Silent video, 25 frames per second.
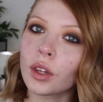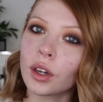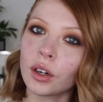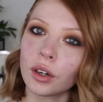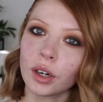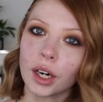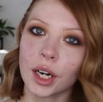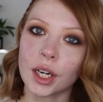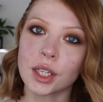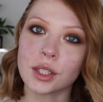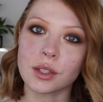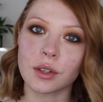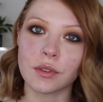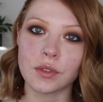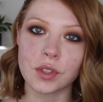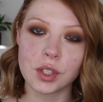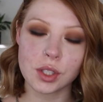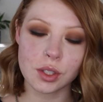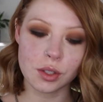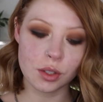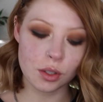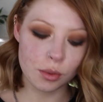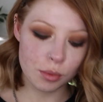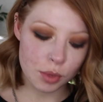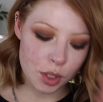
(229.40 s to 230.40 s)
Alright, so I've
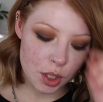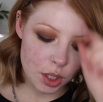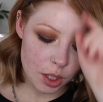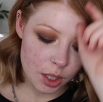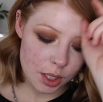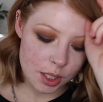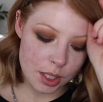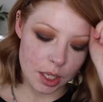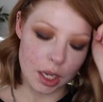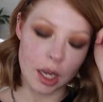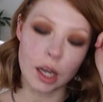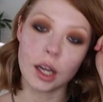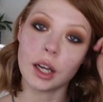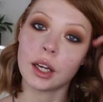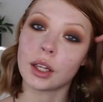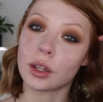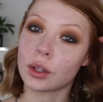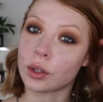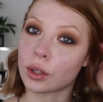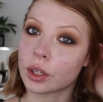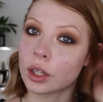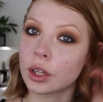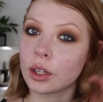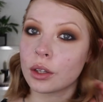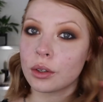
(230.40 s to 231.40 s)
just zoomed you guys out. I
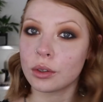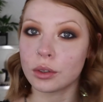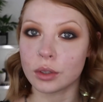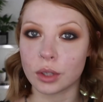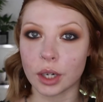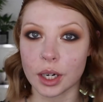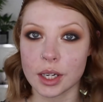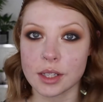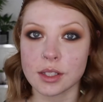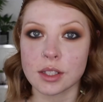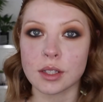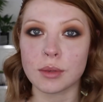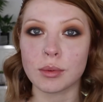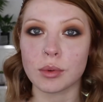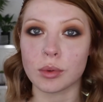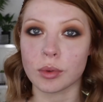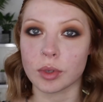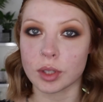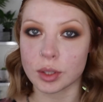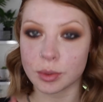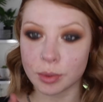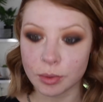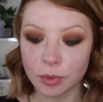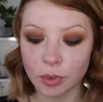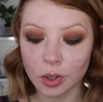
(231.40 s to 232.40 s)
look a little crazy, but
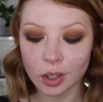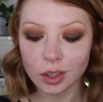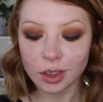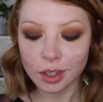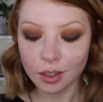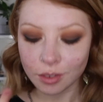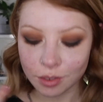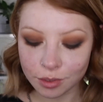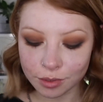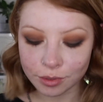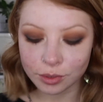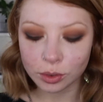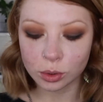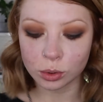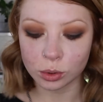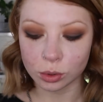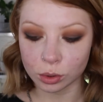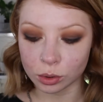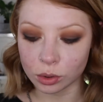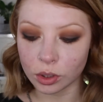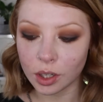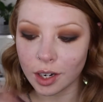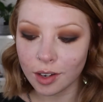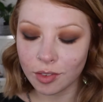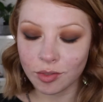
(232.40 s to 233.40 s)
once we've got the
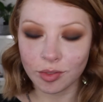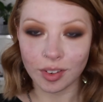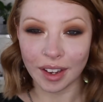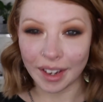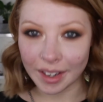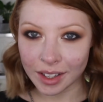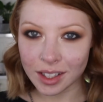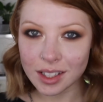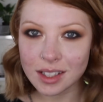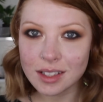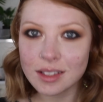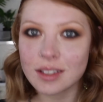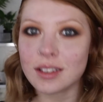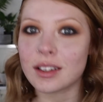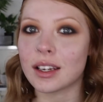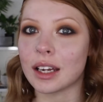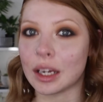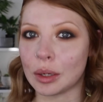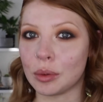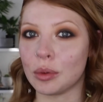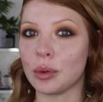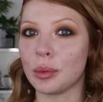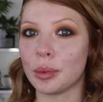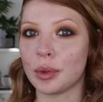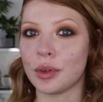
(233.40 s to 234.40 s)
full effect,
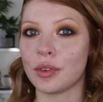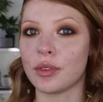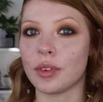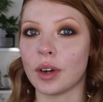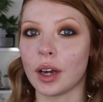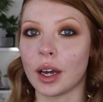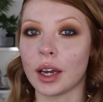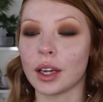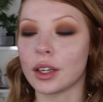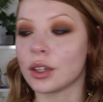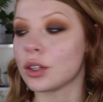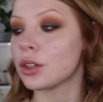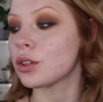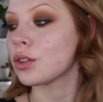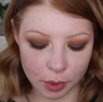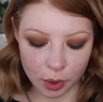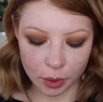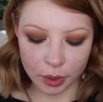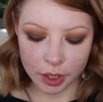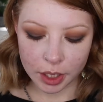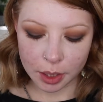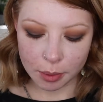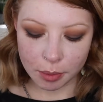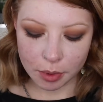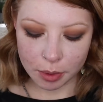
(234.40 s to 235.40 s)
it will be fine.
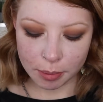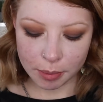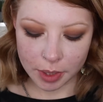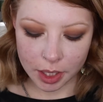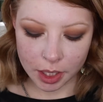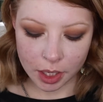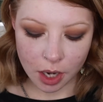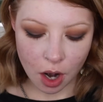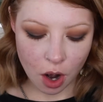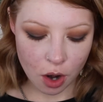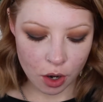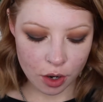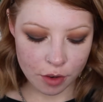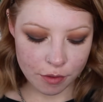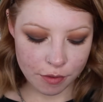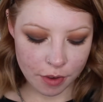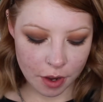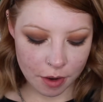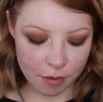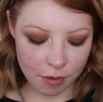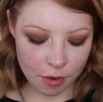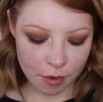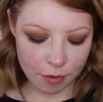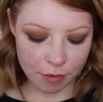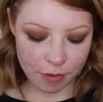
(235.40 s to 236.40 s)
Going in with my current
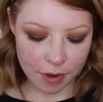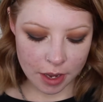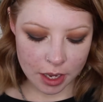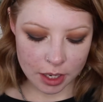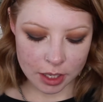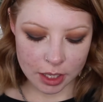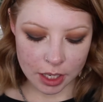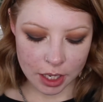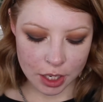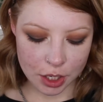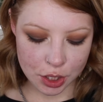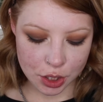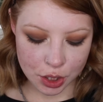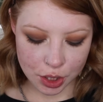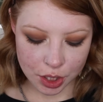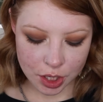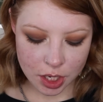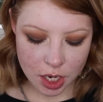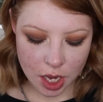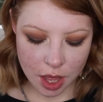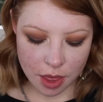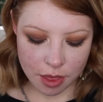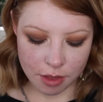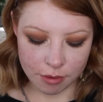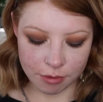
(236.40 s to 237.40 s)
favorite
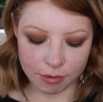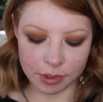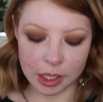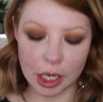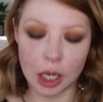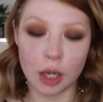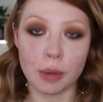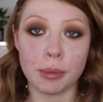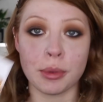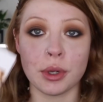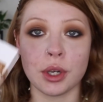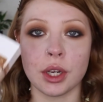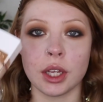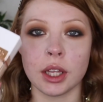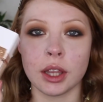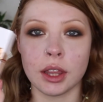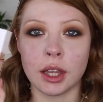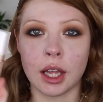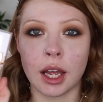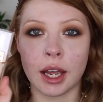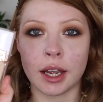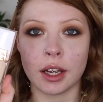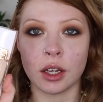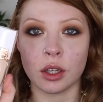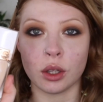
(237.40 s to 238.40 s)
foundation, the Flower Beauty
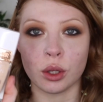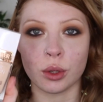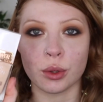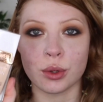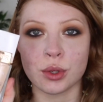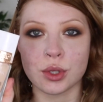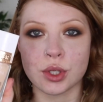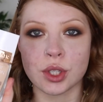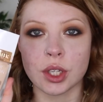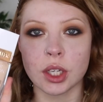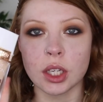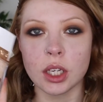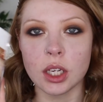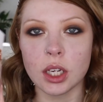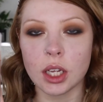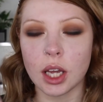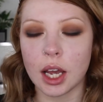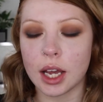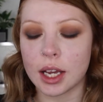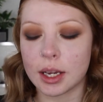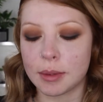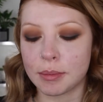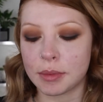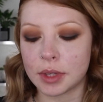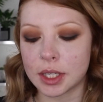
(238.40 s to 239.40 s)
Light Illusion.
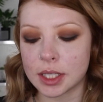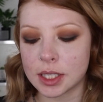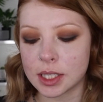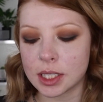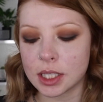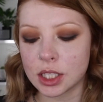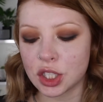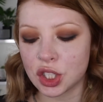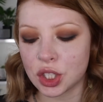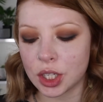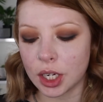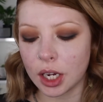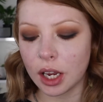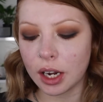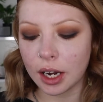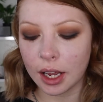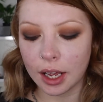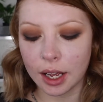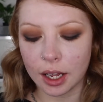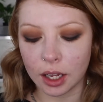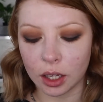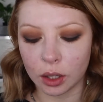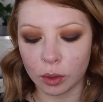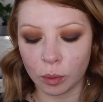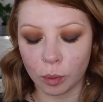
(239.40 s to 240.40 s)
This is shade
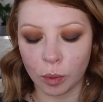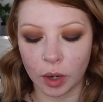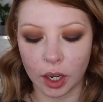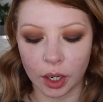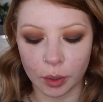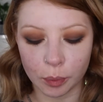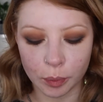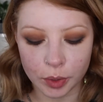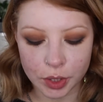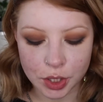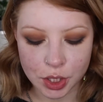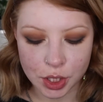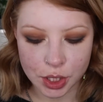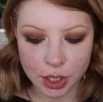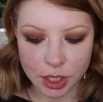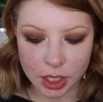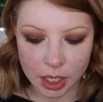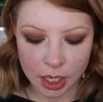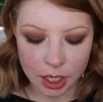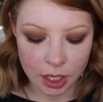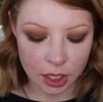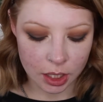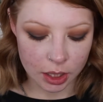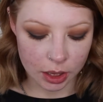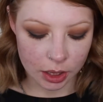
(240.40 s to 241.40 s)
L1, which is
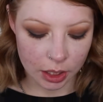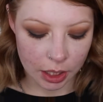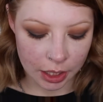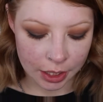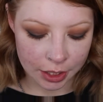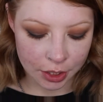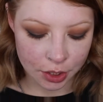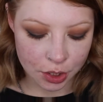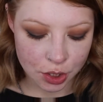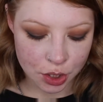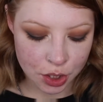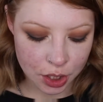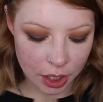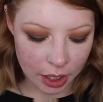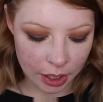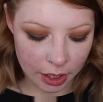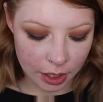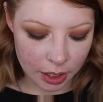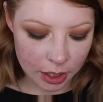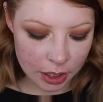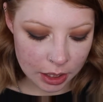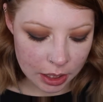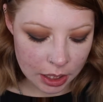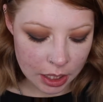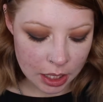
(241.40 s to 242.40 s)
the lightest
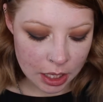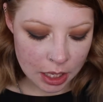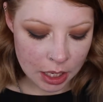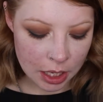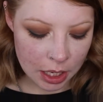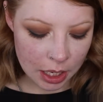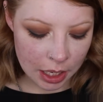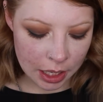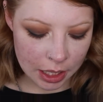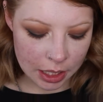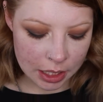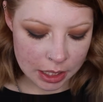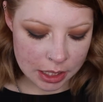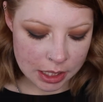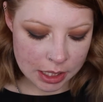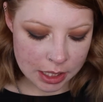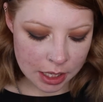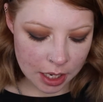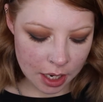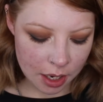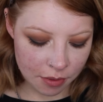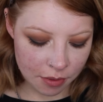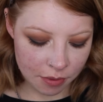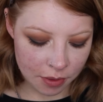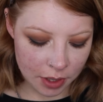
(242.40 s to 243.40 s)
shade. And
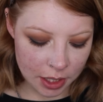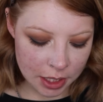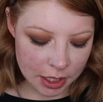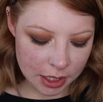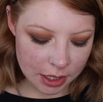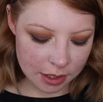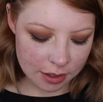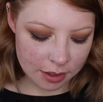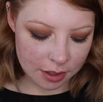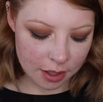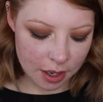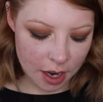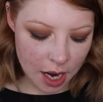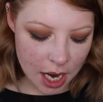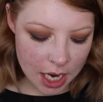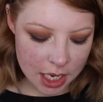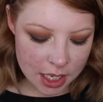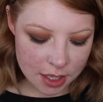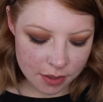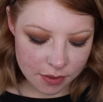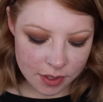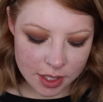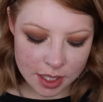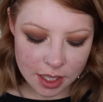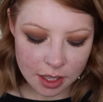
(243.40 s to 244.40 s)
find it
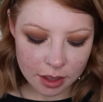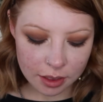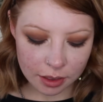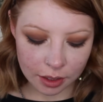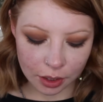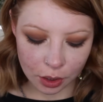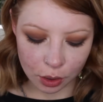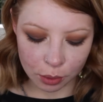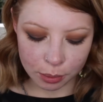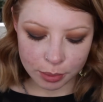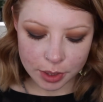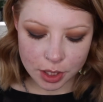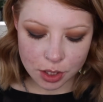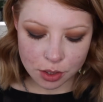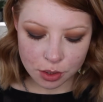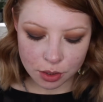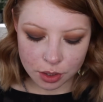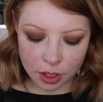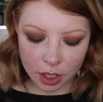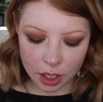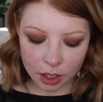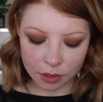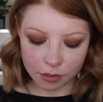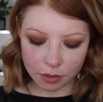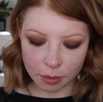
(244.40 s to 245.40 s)
kind of is a little bit too
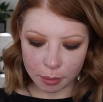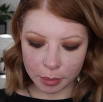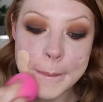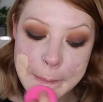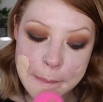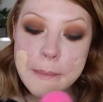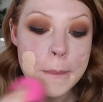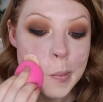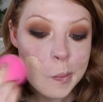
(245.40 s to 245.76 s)
dark for me.